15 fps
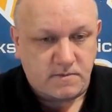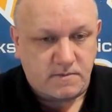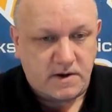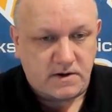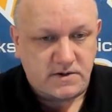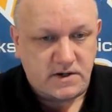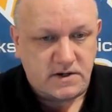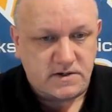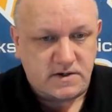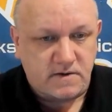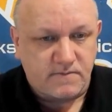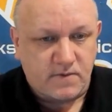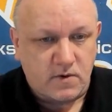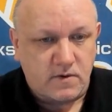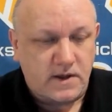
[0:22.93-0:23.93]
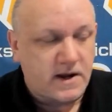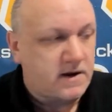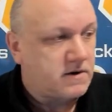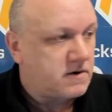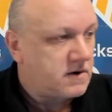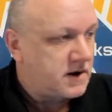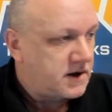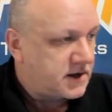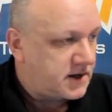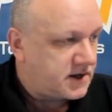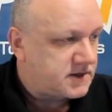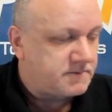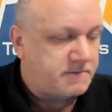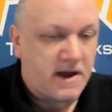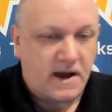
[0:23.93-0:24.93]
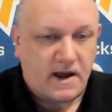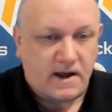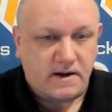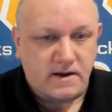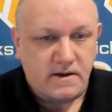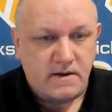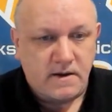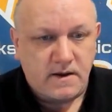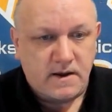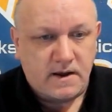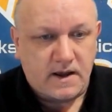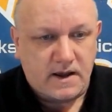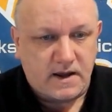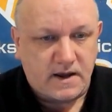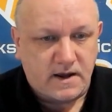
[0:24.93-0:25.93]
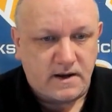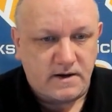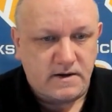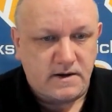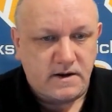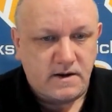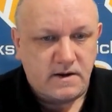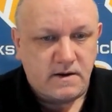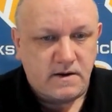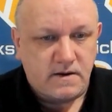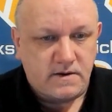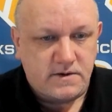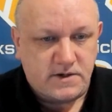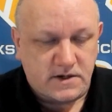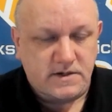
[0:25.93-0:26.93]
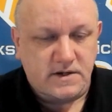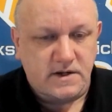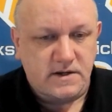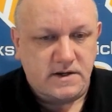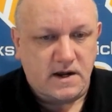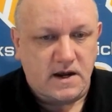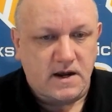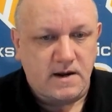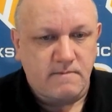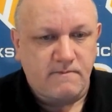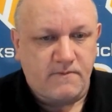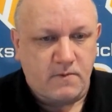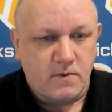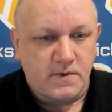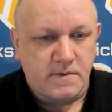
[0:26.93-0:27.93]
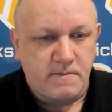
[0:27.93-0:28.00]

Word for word: about Justin Verlander. He's back. And just in time for the